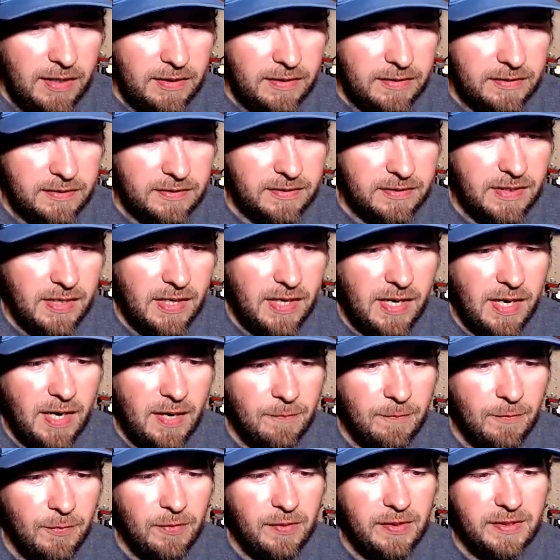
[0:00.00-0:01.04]
Yeah,
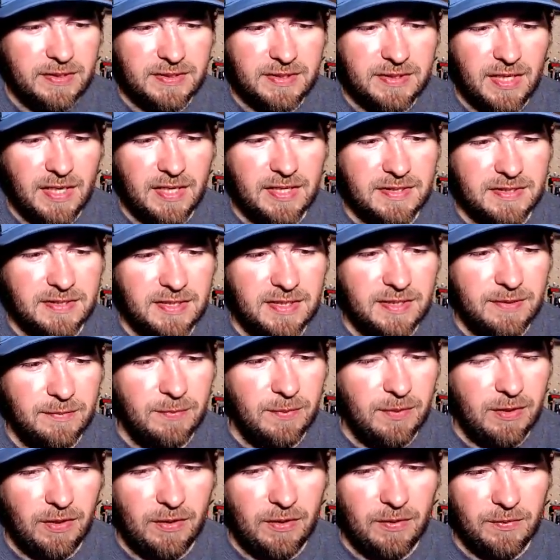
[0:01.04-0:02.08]
I'm really excited to see
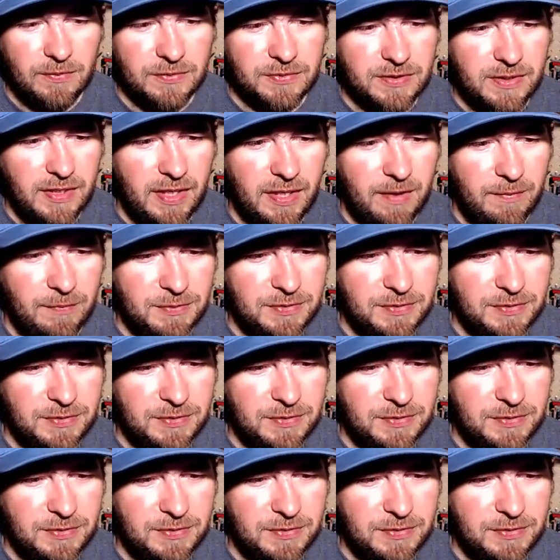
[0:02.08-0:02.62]
what Earl's got.